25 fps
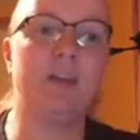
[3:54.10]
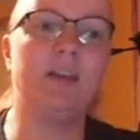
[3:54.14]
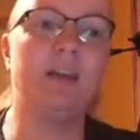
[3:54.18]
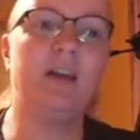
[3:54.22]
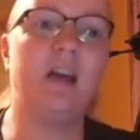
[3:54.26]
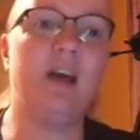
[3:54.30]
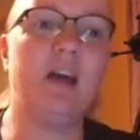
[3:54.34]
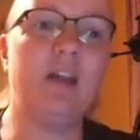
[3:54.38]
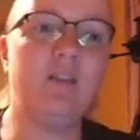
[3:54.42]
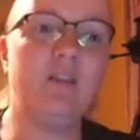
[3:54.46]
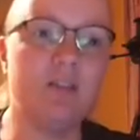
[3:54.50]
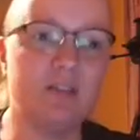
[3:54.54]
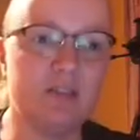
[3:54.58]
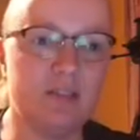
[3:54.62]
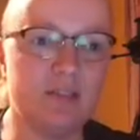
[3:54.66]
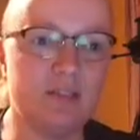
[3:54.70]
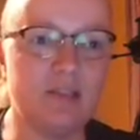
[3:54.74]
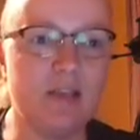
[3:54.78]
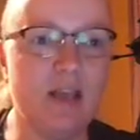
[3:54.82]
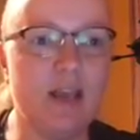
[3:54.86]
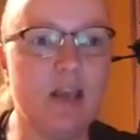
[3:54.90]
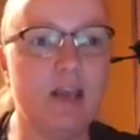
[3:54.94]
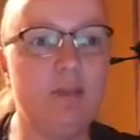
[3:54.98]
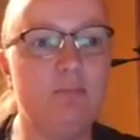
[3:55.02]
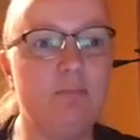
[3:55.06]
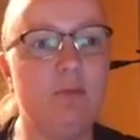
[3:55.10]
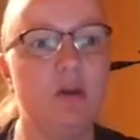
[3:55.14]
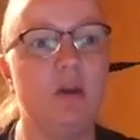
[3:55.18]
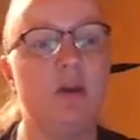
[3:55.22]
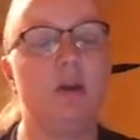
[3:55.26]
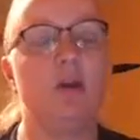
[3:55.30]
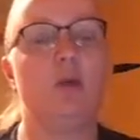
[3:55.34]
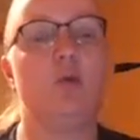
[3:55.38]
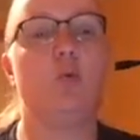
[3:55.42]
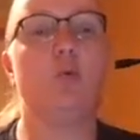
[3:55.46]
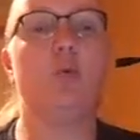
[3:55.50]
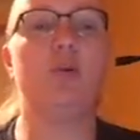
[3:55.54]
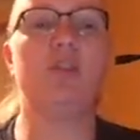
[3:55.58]
And the same
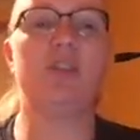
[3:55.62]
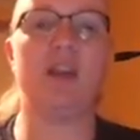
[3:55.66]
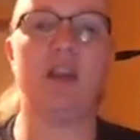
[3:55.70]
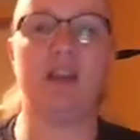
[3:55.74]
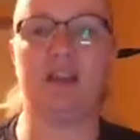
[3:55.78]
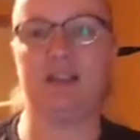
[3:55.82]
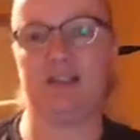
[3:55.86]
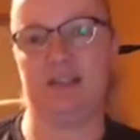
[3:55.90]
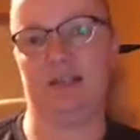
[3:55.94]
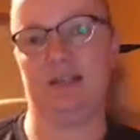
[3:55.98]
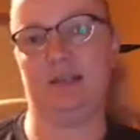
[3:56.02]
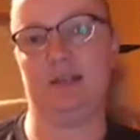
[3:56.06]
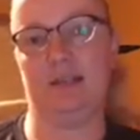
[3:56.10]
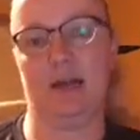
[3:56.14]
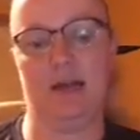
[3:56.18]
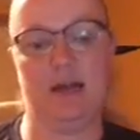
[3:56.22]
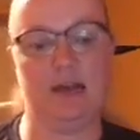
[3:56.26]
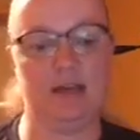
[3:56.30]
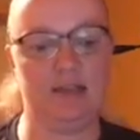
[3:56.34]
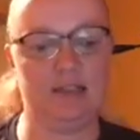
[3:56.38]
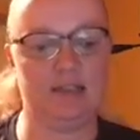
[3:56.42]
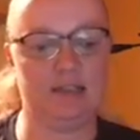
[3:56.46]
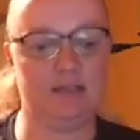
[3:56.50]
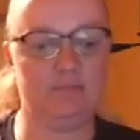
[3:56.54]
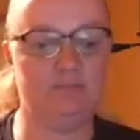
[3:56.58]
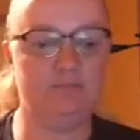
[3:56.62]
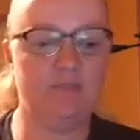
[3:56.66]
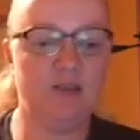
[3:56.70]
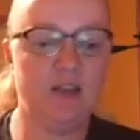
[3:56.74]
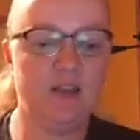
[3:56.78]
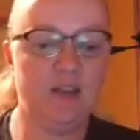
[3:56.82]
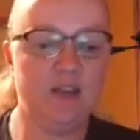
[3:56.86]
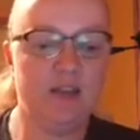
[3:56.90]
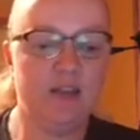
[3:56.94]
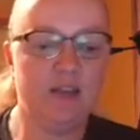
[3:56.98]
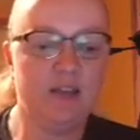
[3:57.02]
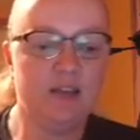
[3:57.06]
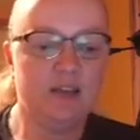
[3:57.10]
with exercise.
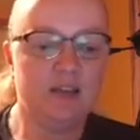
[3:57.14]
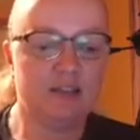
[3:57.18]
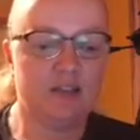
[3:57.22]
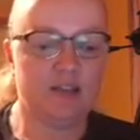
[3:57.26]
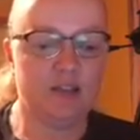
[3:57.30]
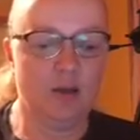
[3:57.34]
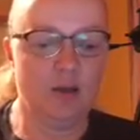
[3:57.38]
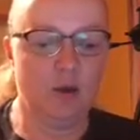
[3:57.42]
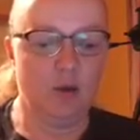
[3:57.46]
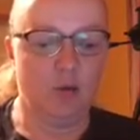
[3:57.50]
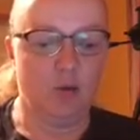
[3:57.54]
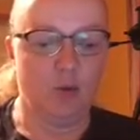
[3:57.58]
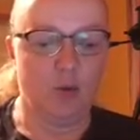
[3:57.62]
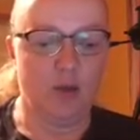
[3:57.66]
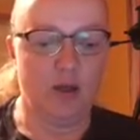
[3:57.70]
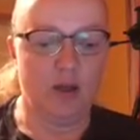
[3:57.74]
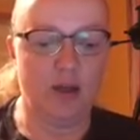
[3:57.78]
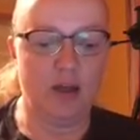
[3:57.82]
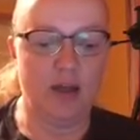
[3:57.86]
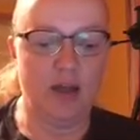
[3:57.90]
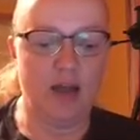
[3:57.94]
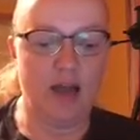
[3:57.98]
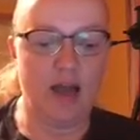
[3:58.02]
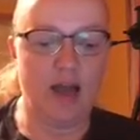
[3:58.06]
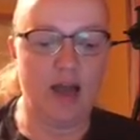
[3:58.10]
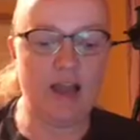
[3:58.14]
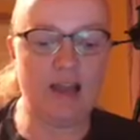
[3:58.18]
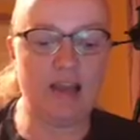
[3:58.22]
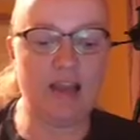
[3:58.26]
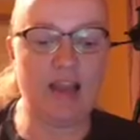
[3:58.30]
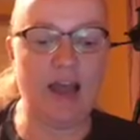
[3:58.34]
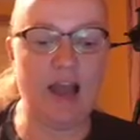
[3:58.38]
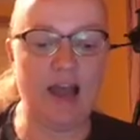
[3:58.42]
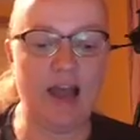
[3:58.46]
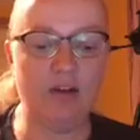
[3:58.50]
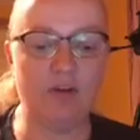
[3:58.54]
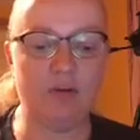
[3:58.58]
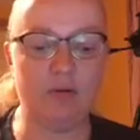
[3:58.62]
So, I
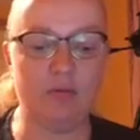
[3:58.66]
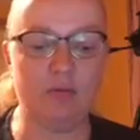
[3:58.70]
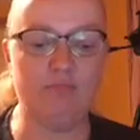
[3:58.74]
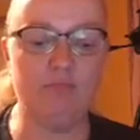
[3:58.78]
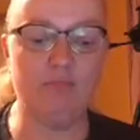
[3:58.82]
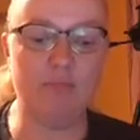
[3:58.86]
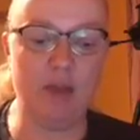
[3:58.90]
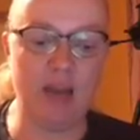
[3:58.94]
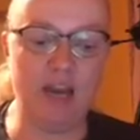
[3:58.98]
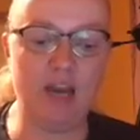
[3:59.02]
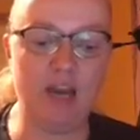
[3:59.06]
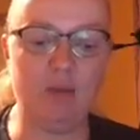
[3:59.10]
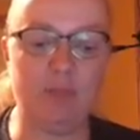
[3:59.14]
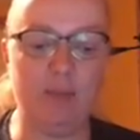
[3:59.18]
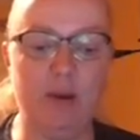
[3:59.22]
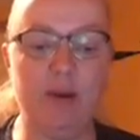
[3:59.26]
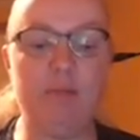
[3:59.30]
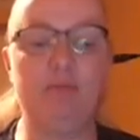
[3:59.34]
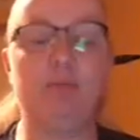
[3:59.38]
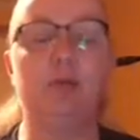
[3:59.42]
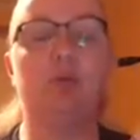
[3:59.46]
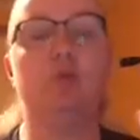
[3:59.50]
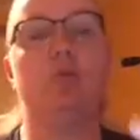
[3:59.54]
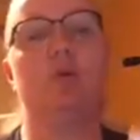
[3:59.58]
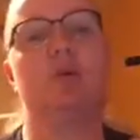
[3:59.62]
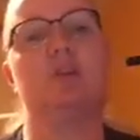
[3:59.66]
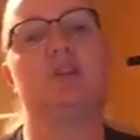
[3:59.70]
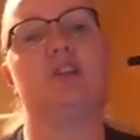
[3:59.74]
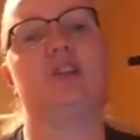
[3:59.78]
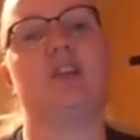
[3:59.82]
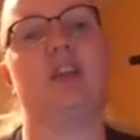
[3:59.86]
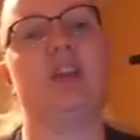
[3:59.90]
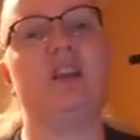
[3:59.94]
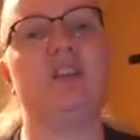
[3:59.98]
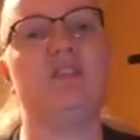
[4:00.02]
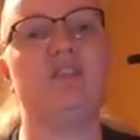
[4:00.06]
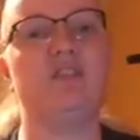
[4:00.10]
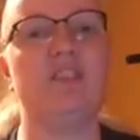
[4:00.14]
cannot make people want to
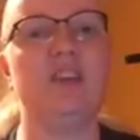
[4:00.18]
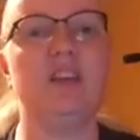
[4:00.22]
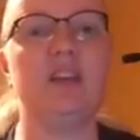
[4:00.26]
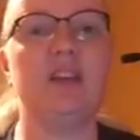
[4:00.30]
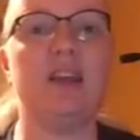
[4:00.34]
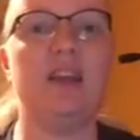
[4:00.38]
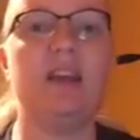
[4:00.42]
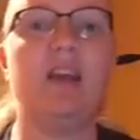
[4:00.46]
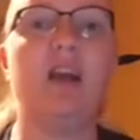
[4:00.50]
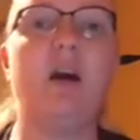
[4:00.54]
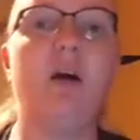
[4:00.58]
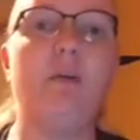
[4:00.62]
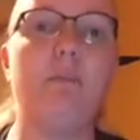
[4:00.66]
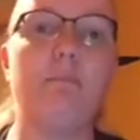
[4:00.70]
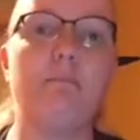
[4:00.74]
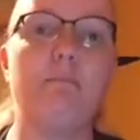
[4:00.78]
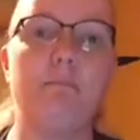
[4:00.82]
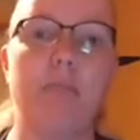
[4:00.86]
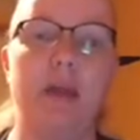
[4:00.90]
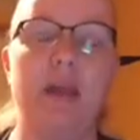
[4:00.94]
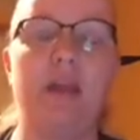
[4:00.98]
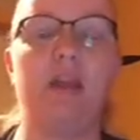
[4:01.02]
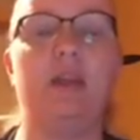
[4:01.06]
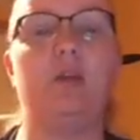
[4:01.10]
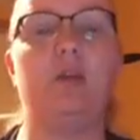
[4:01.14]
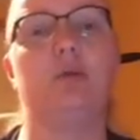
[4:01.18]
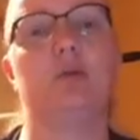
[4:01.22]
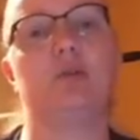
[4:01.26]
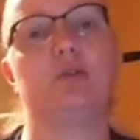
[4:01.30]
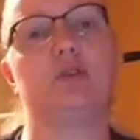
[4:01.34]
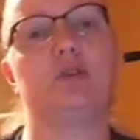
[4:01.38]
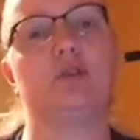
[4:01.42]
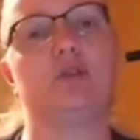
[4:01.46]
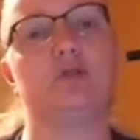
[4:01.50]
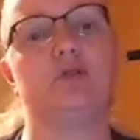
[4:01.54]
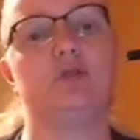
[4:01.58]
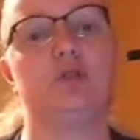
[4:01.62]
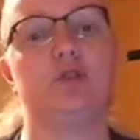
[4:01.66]
get fit. I can't make you want
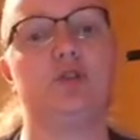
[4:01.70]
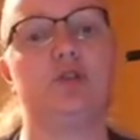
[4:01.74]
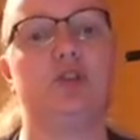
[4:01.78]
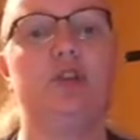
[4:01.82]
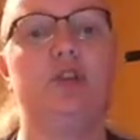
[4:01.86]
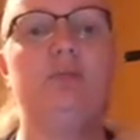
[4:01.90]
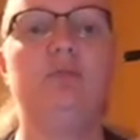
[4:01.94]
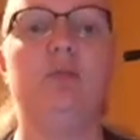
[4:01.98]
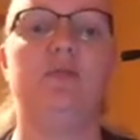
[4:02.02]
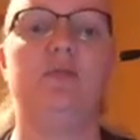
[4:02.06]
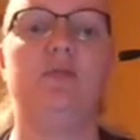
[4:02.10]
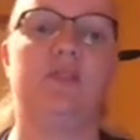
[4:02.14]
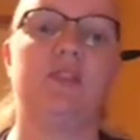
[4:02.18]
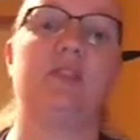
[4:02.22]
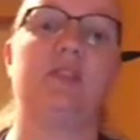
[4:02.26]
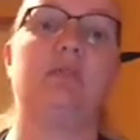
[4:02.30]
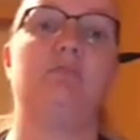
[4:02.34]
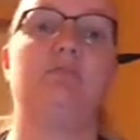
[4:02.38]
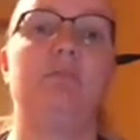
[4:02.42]
to go to the gym or visit